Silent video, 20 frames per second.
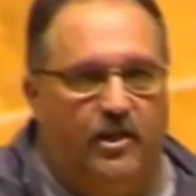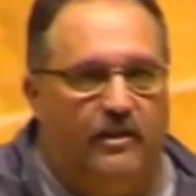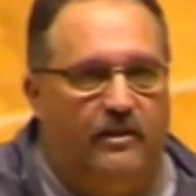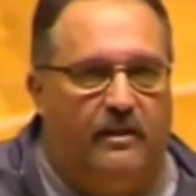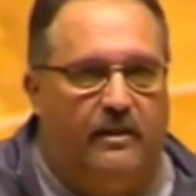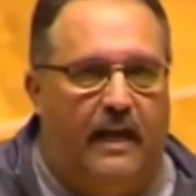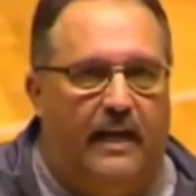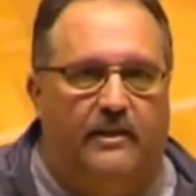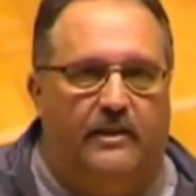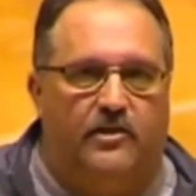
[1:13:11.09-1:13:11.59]

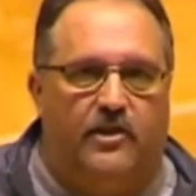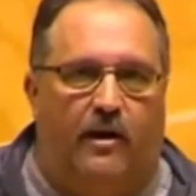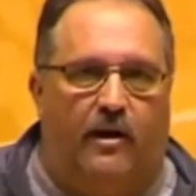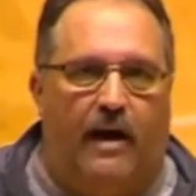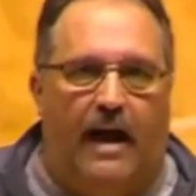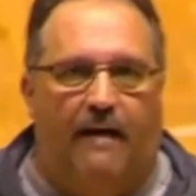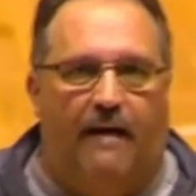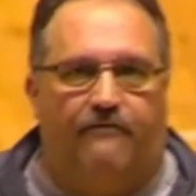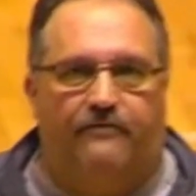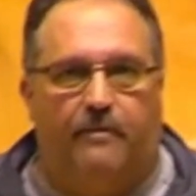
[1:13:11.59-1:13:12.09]
things there
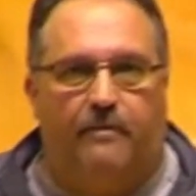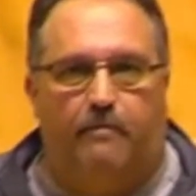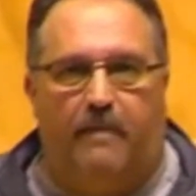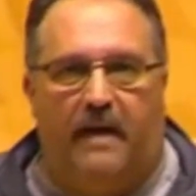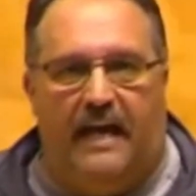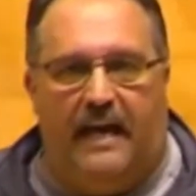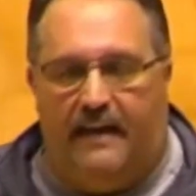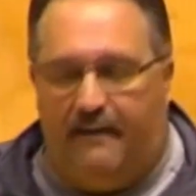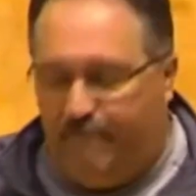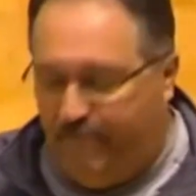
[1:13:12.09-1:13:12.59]
have to
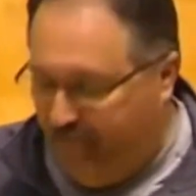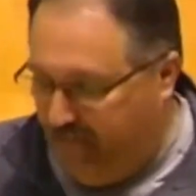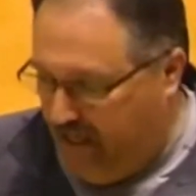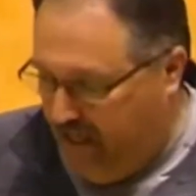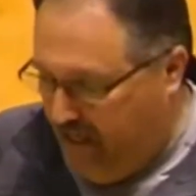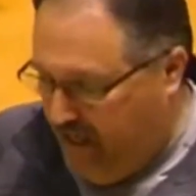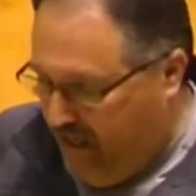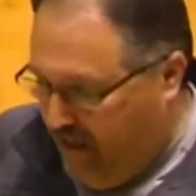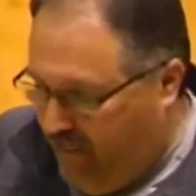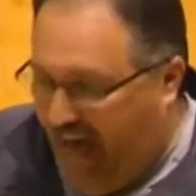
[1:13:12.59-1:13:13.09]
be.
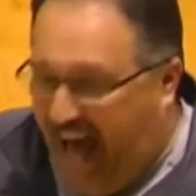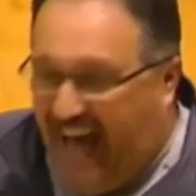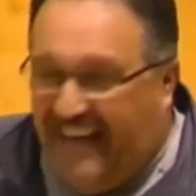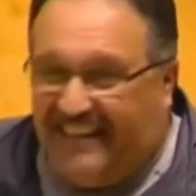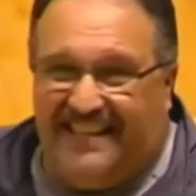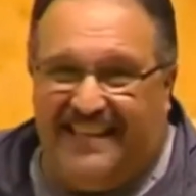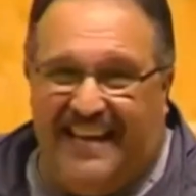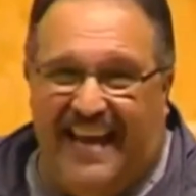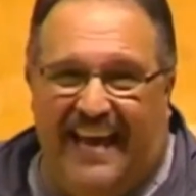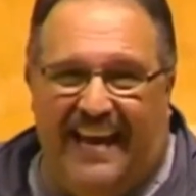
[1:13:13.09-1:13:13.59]

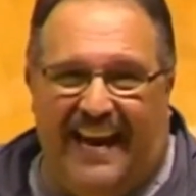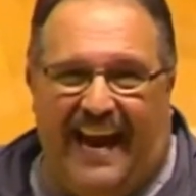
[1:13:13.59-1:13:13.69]
That's it.